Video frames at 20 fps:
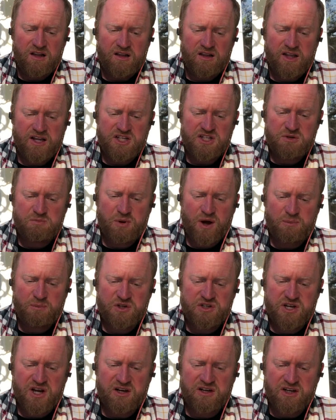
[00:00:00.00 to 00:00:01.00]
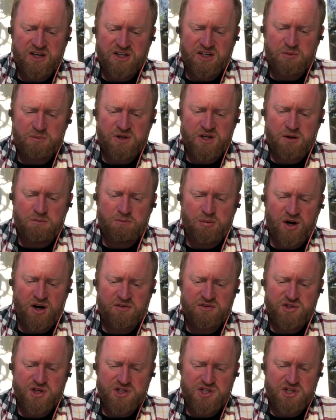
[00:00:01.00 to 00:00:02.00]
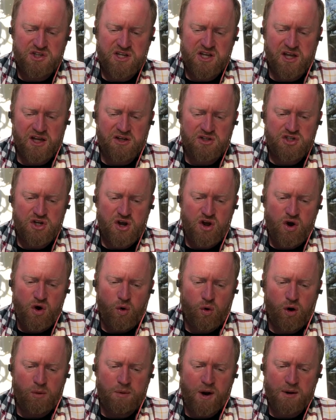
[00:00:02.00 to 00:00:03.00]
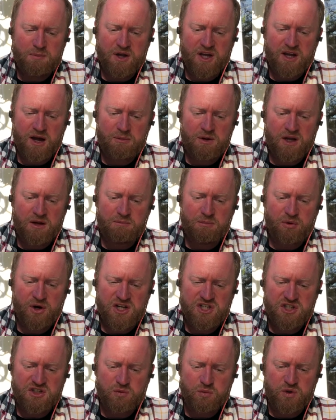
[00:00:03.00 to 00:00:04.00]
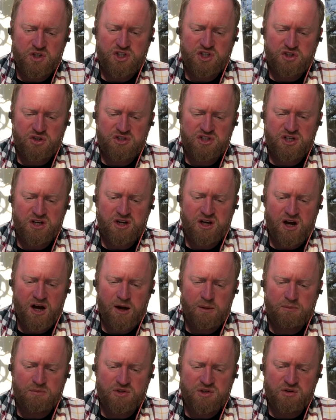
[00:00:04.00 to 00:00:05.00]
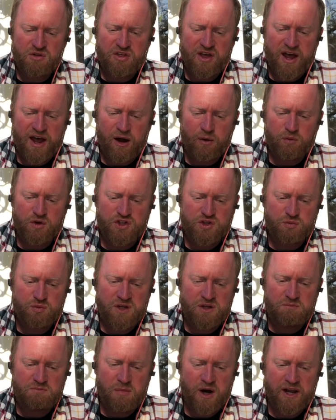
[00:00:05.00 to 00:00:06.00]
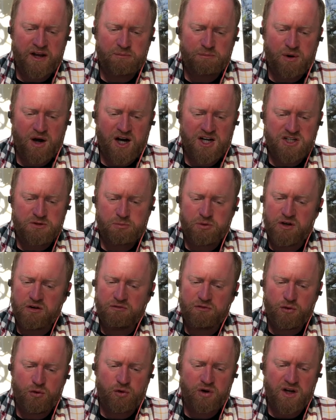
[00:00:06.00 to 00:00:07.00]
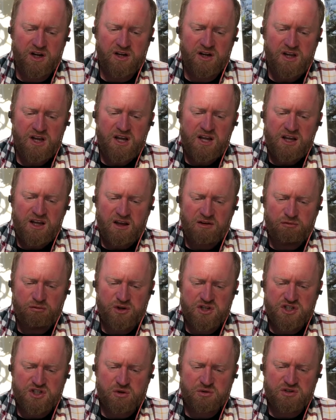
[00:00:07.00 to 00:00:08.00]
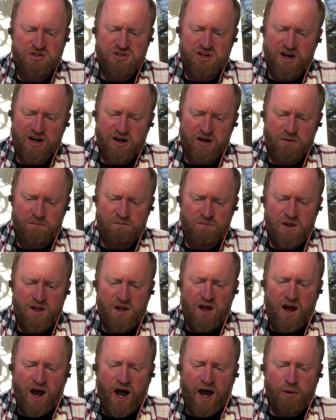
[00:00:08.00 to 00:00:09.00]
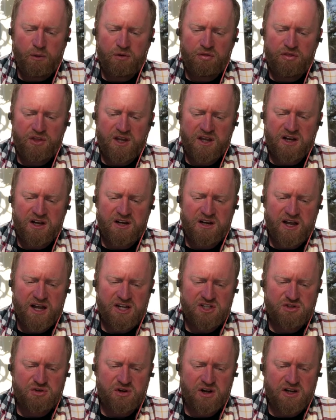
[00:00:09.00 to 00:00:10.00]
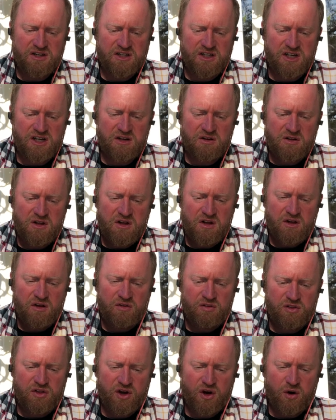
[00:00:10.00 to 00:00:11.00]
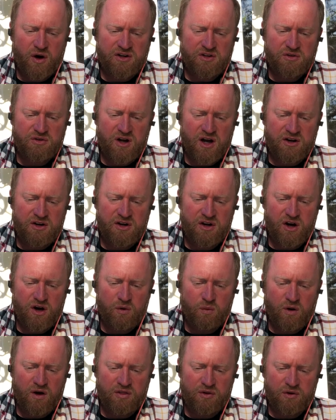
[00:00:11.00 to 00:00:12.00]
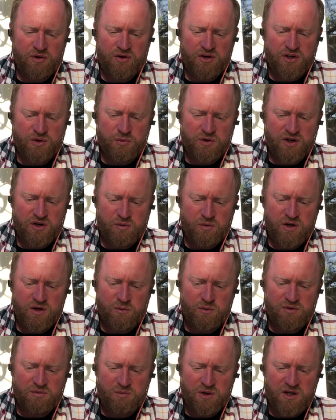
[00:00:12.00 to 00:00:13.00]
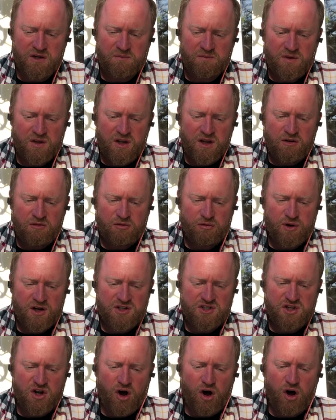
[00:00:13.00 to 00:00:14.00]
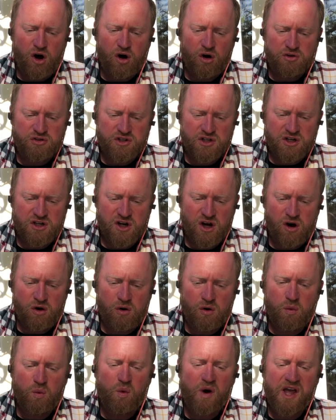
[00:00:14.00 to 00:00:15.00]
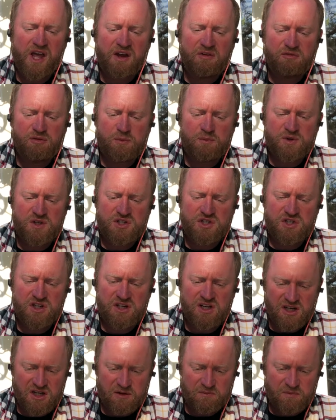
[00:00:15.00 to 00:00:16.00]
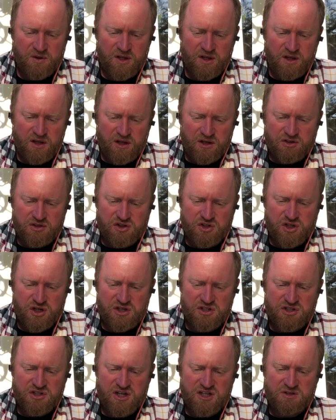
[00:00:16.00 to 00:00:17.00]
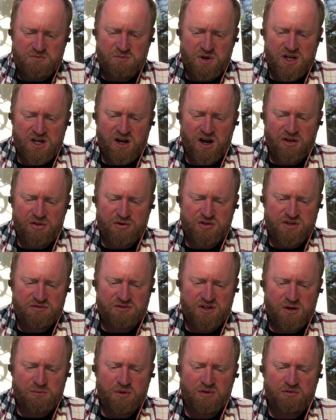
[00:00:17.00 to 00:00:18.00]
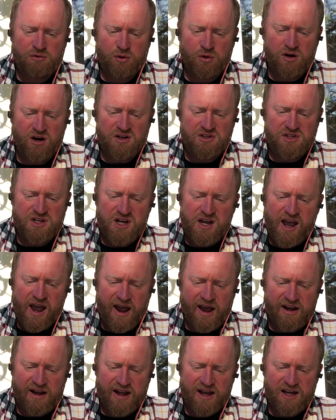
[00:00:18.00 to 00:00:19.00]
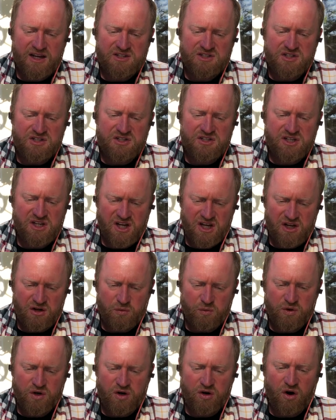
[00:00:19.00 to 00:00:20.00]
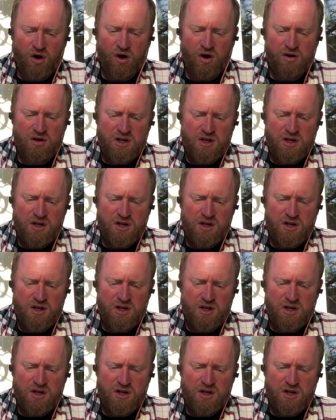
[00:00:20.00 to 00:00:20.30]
lest by pretending to be above such things, or by becoming complacent, we should succumb to that which we might possibly avoid if we so desire. I would think it an excellent idea, though I do not know whether you would agree with me, for us all to go away from this city, just as many others have done before us, and as indeed we are